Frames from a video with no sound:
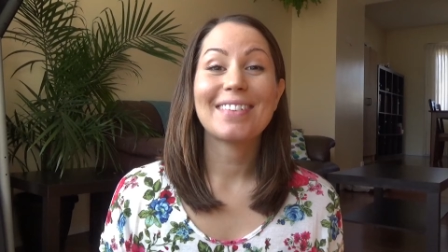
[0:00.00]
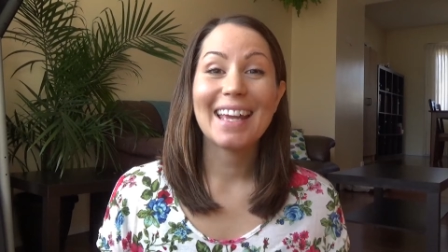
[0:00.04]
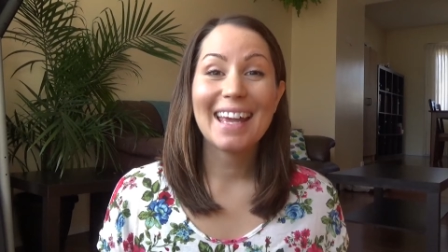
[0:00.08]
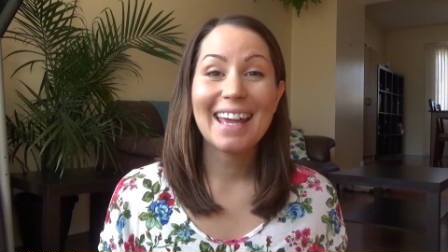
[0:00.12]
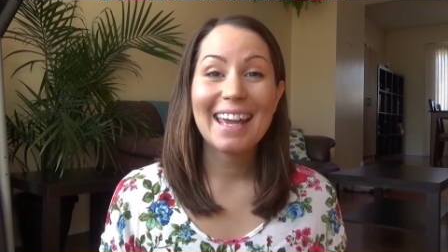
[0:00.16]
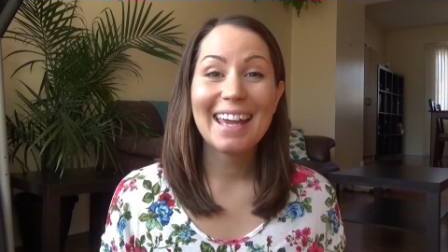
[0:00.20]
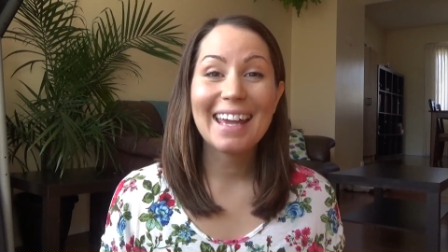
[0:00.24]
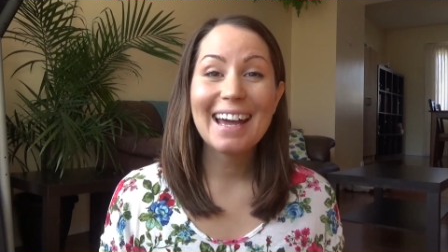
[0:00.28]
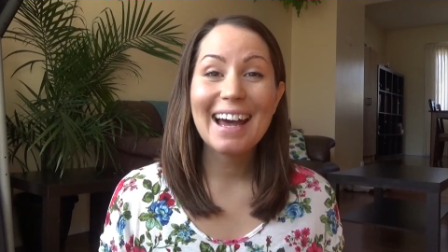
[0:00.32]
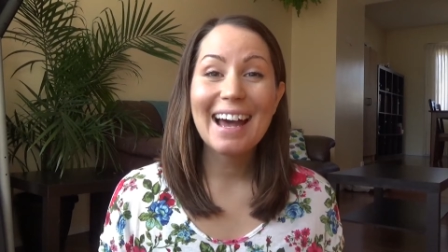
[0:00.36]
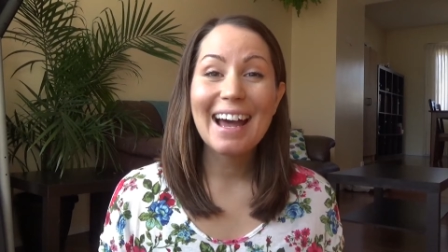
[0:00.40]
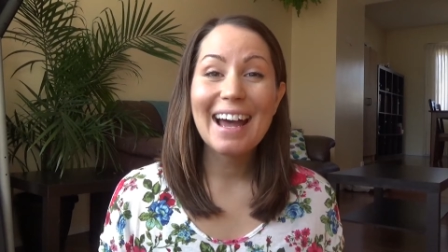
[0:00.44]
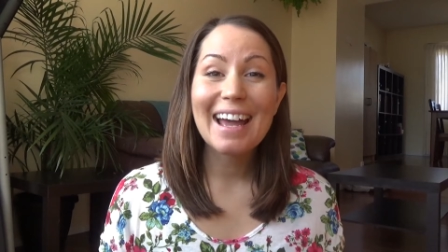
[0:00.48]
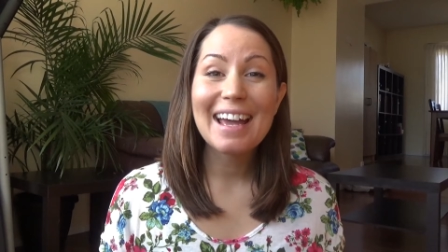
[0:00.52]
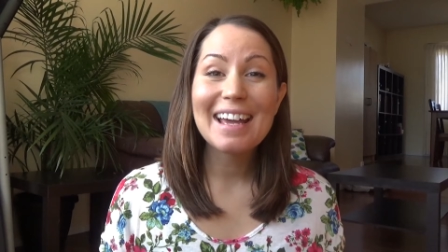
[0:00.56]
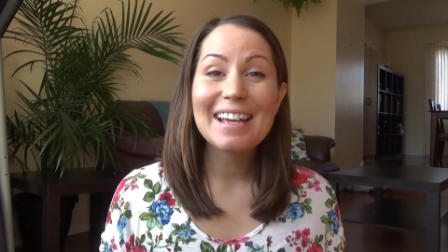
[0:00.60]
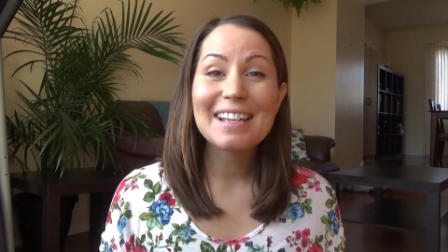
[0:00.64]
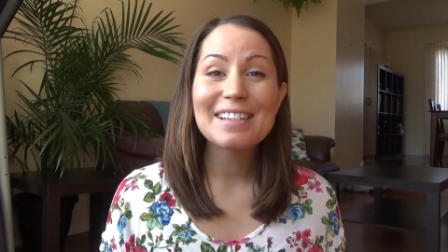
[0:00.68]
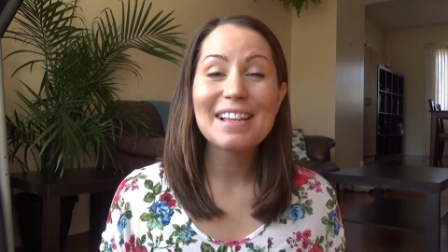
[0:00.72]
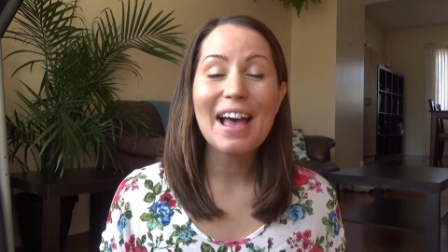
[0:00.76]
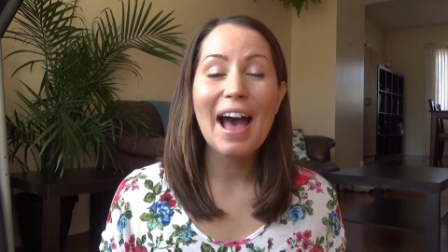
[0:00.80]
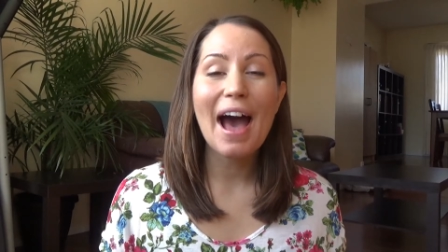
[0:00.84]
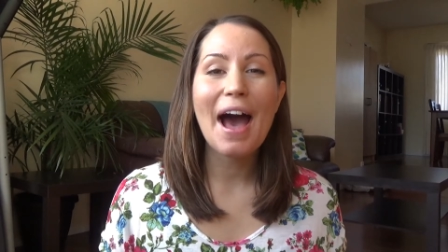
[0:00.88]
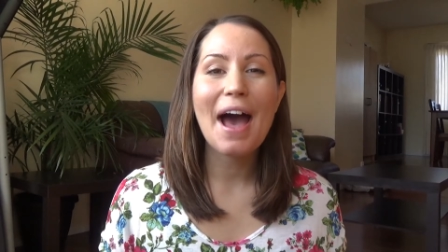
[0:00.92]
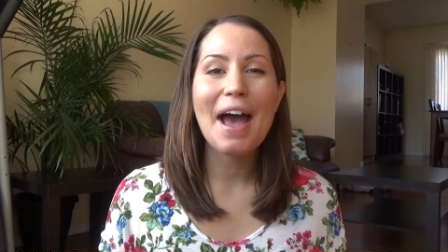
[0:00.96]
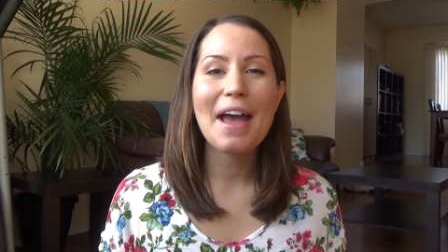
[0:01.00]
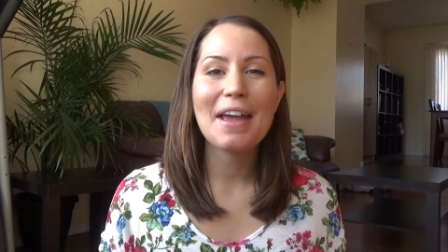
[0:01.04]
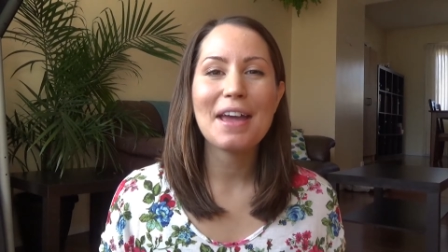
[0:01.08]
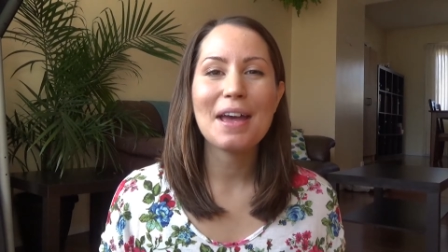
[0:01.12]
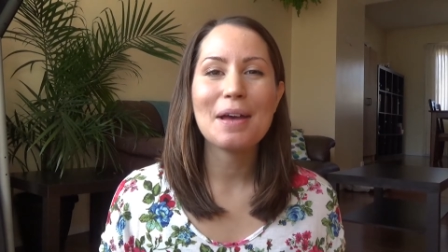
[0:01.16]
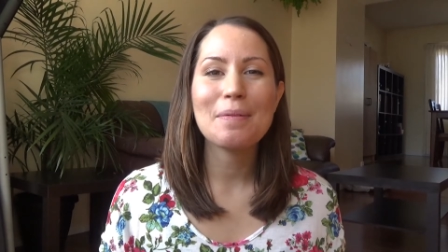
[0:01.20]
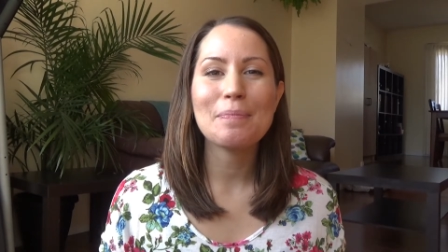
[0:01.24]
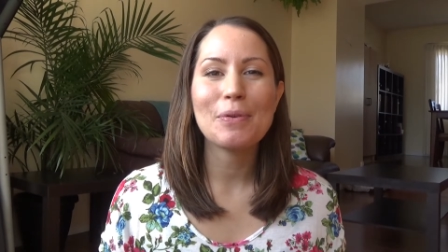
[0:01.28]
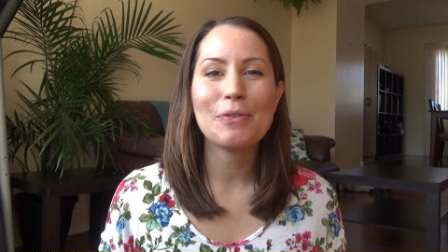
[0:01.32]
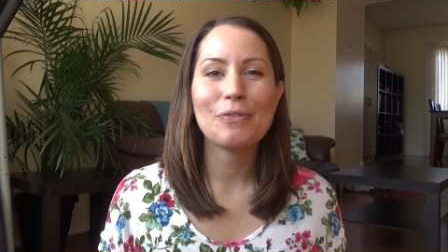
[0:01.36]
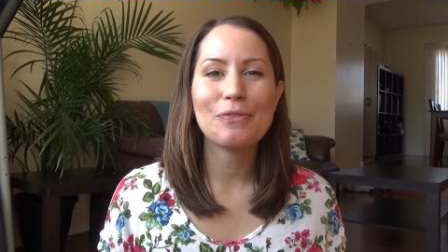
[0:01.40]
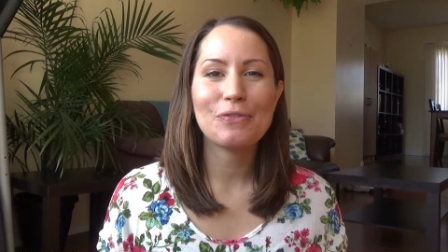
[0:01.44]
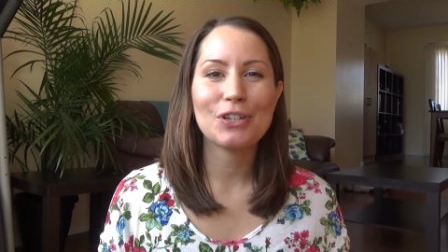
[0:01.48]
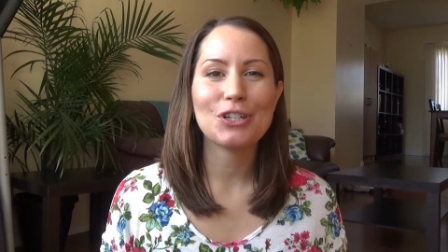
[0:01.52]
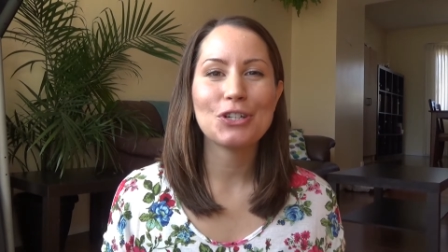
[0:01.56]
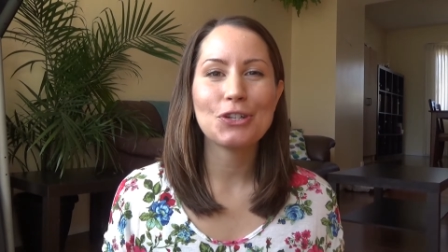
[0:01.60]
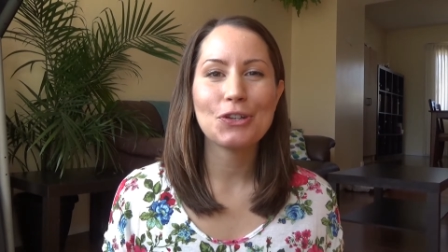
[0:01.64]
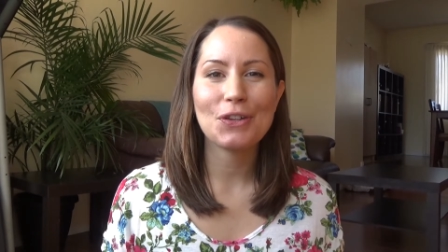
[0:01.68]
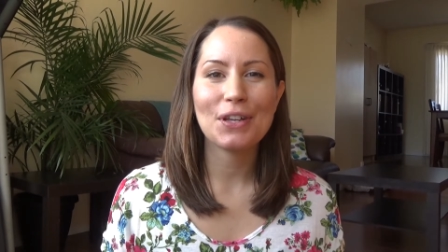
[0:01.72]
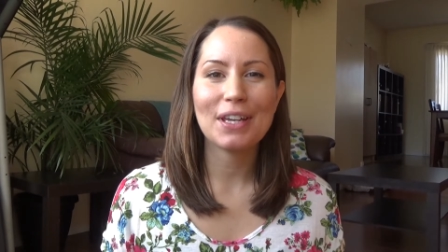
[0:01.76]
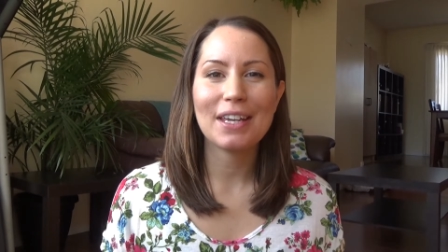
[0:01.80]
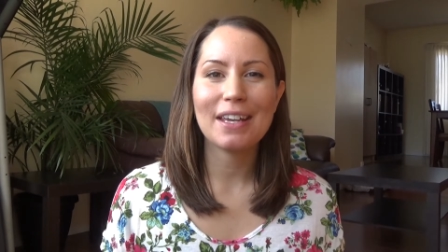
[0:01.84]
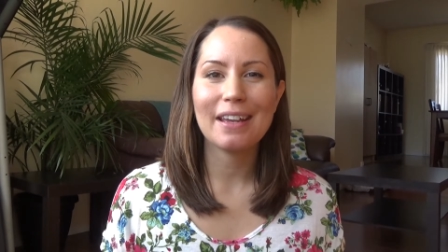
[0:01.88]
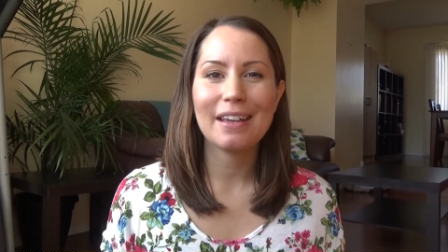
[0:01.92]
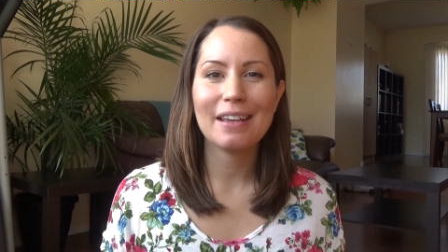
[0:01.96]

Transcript: Hey guys, I am officially